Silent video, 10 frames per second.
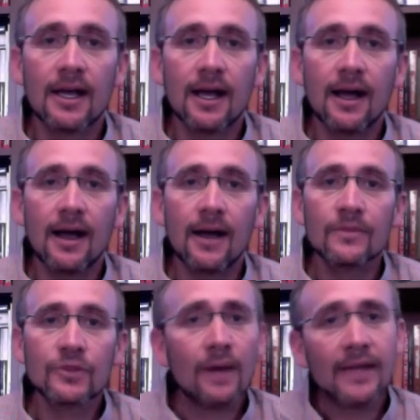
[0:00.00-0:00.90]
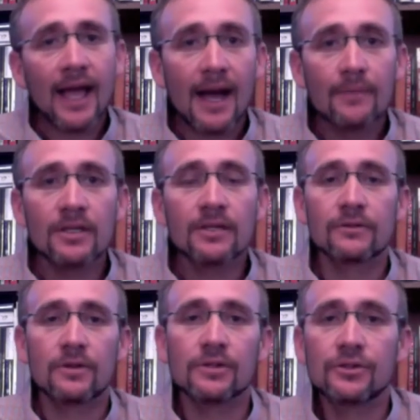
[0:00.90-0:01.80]
Um, so uh, yeah, I'm looking for
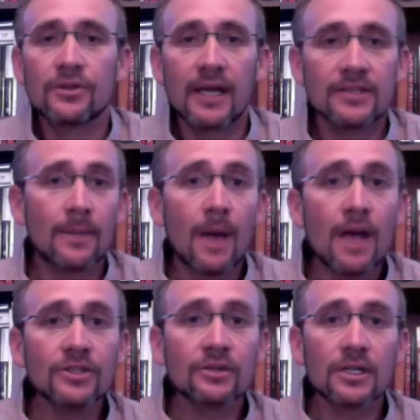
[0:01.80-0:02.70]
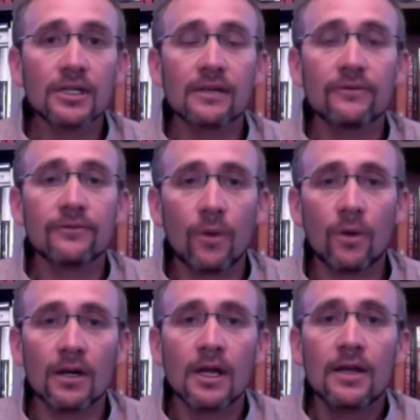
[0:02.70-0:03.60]
those two things. I'm also looking
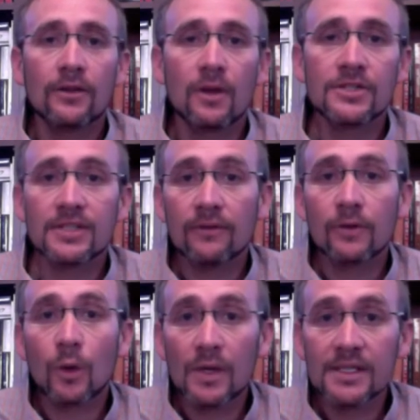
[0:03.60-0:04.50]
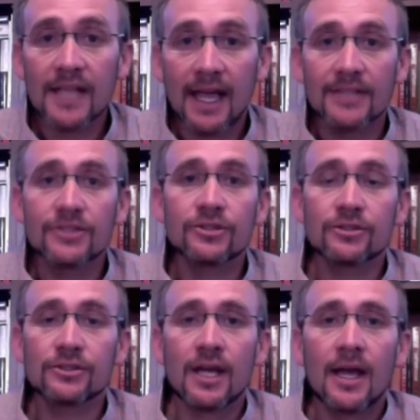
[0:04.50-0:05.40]
for those self-quiz
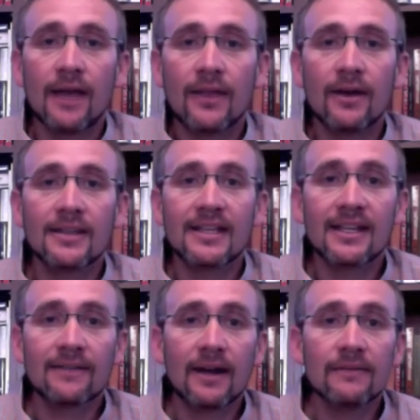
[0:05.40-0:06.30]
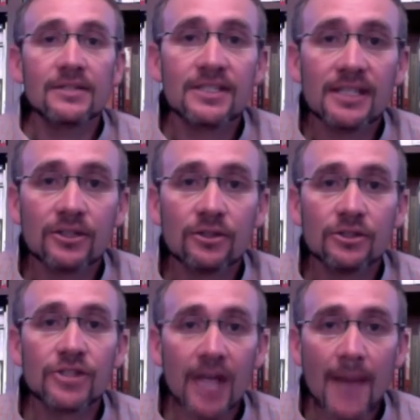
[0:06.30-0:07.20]
answers that are at the end of every single
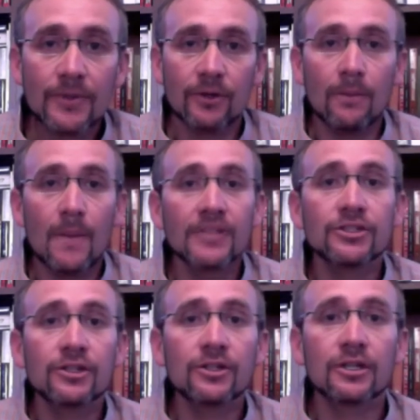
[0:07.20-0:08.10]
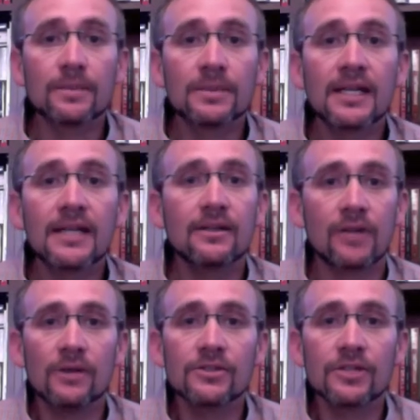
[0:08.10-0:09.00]
chapter. Make sure you're completing
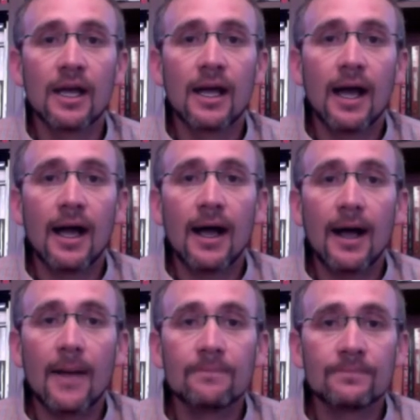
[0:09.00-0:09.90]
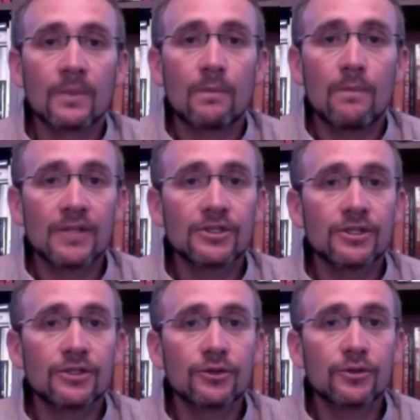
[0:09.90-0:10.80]
those. Um, Make sure
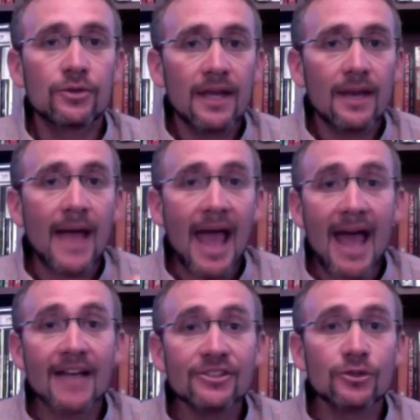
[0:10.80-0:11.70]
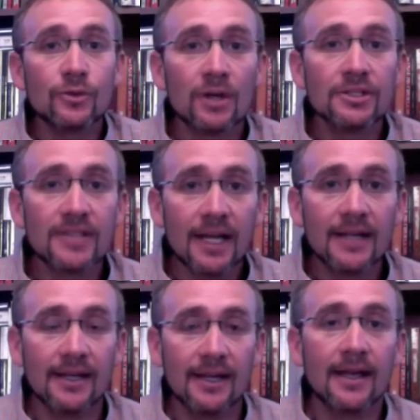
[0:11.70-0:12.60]
you do them as you are
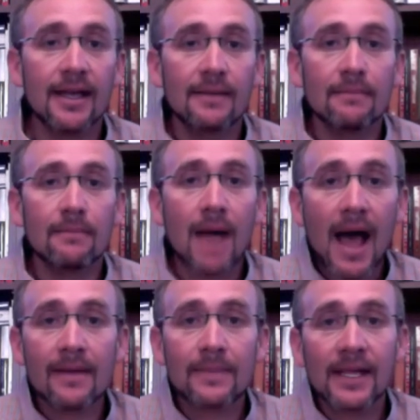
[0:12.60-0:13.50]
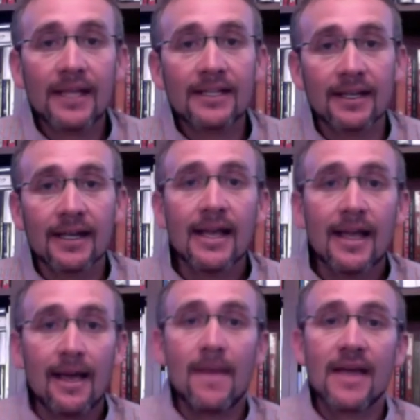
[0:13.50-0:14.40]
studying. In my opinion,
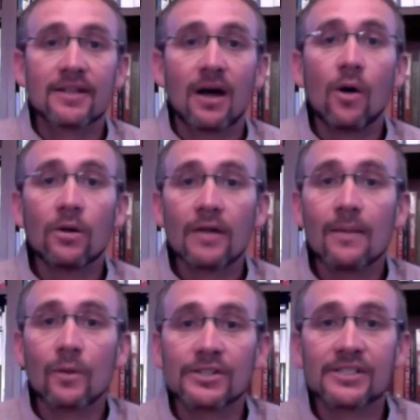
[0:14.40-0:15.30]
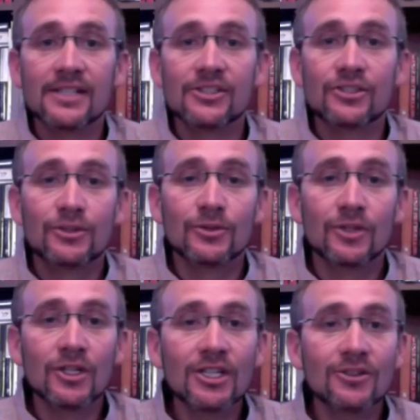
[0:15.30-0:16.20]
it makes a whole lot more sense to
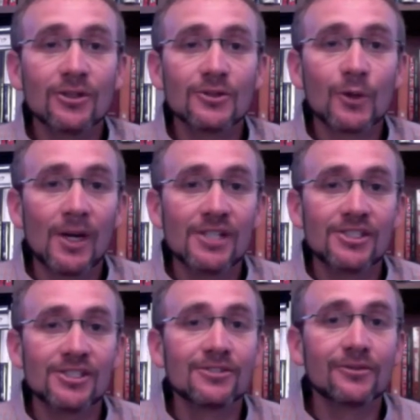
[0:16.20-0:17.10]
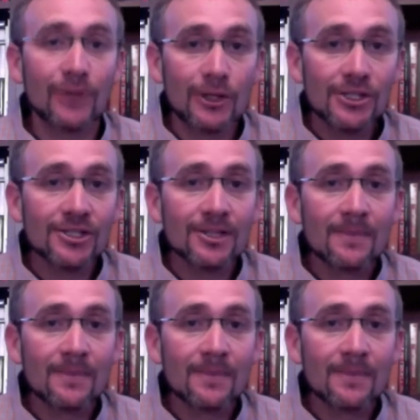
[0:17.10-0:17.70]
look at those questions first,